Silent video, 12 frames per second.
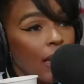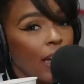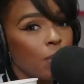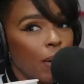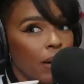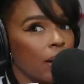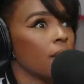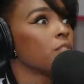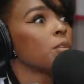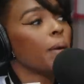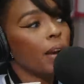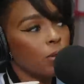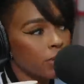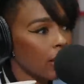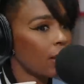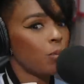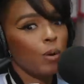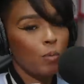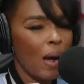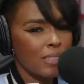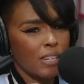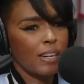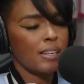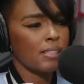came out, everybody was like, we're
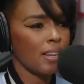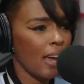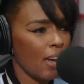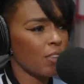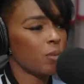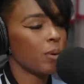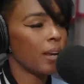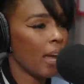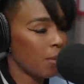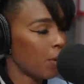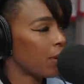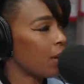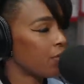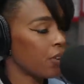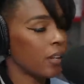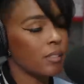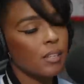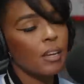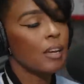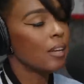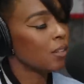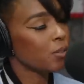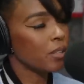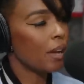watching this mm. together. Mm-hmm. When it came on Netflix,
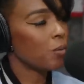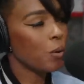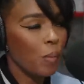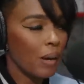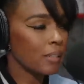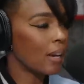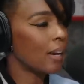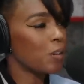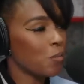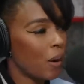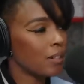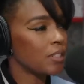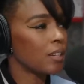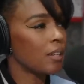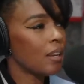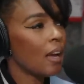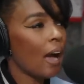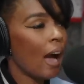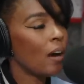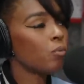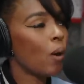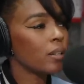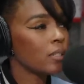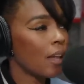it was like we're watching. I had to watch it. I've
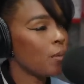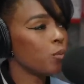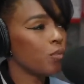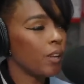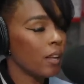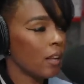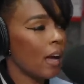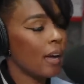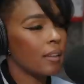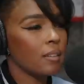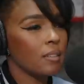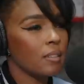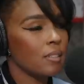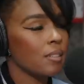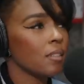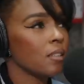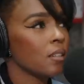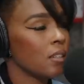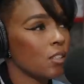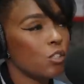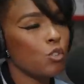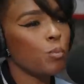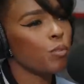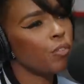watched that movie a lot because it's
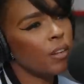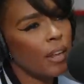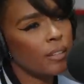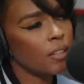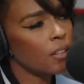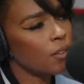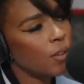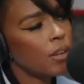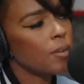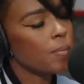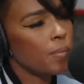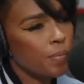super fun. Like the and you had